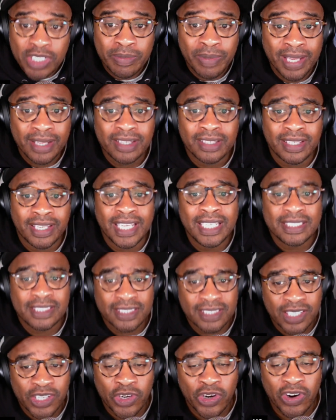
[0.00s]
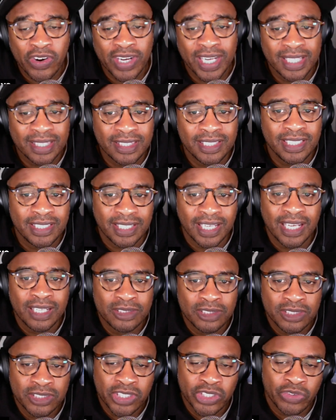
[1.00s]
make a case and say Karl Anthony Towns
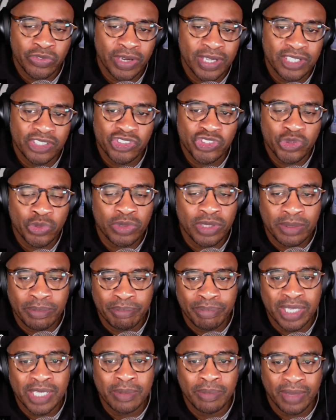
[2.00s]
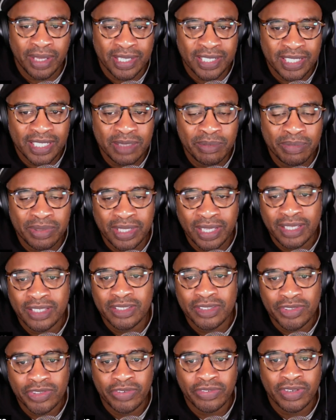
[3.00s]
is the greatest shooting big man in NBA
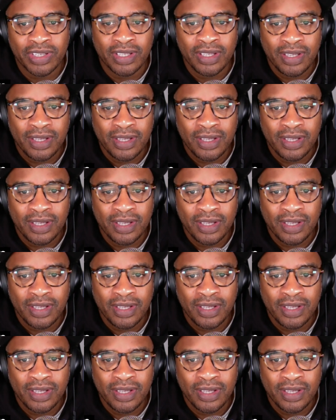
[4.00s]
history.